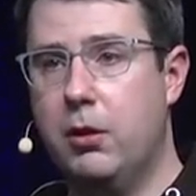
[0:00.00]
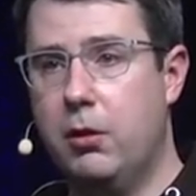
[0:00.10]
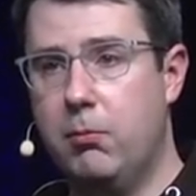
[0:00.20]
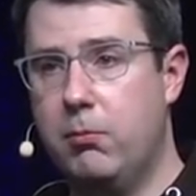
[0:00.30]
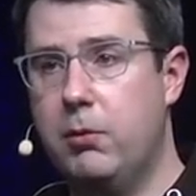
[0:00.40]

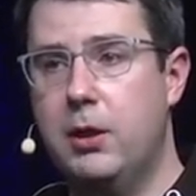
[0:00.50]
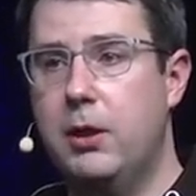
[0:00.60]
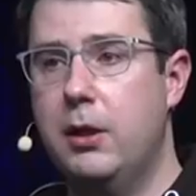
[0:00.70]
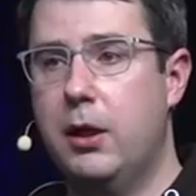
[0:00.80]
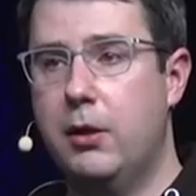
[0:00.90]
Um,
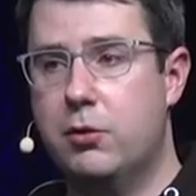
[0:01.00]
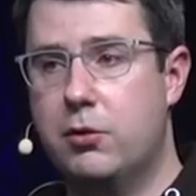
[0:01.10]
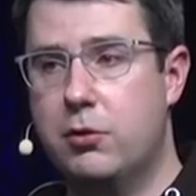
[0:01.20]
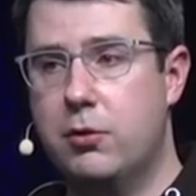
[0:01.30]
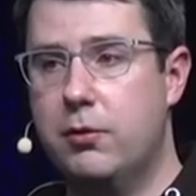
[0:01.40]
I
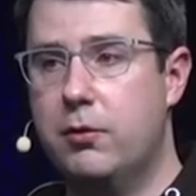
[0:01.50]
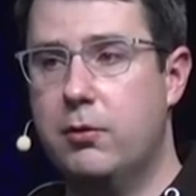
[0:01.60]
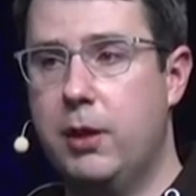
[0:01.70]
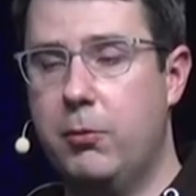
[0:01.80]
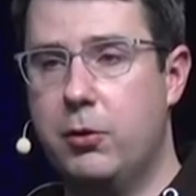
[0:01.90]
just
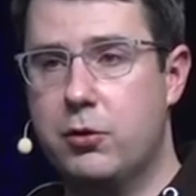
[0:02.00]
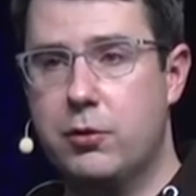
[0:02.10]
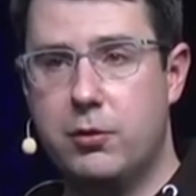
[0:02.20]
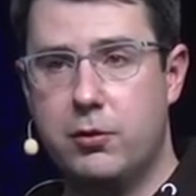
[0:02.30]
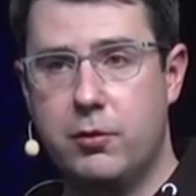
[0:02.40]
I'm not
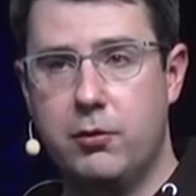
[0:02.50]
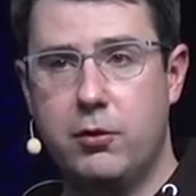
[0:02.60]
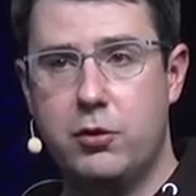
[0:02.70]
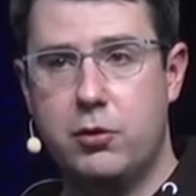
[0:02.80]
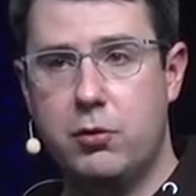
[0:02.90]
just just
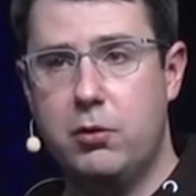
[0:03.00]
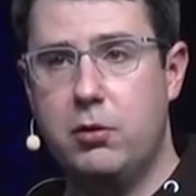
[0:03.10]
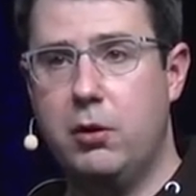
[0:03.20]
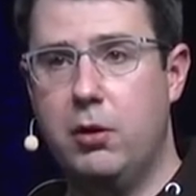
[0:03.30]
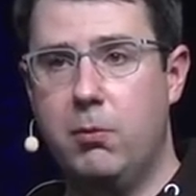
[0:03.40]
not
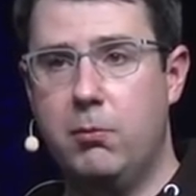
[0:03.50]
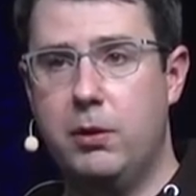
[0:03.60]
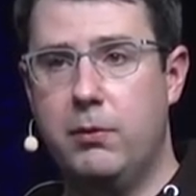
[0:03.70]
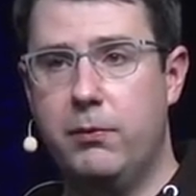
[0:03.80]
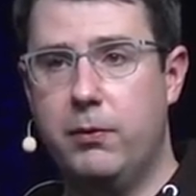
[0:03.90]
sure um,
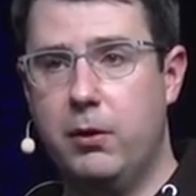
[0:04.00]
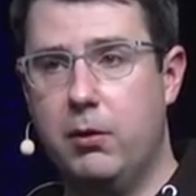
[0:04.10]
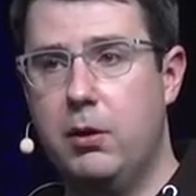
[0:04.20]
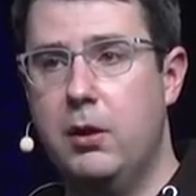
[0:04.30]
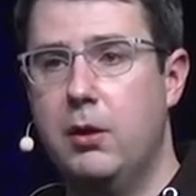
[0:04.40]
if
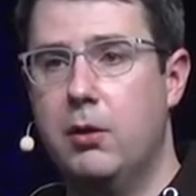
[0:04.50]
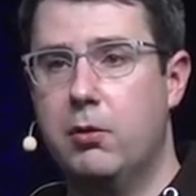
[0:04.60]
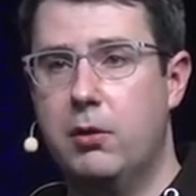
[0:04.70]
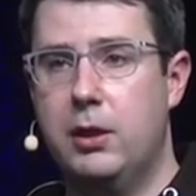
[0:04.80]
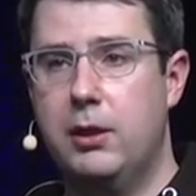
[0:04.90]
uh,
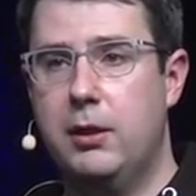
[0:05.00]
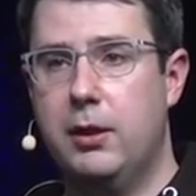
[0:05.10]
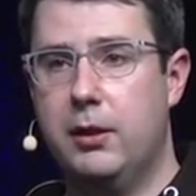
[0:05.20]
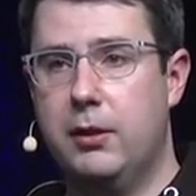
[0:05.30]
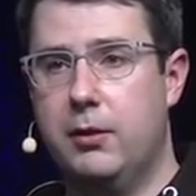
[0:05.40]
currently
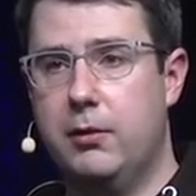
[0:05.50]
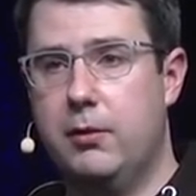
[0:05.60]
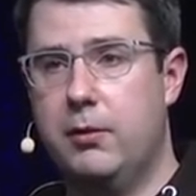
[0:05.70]
like it,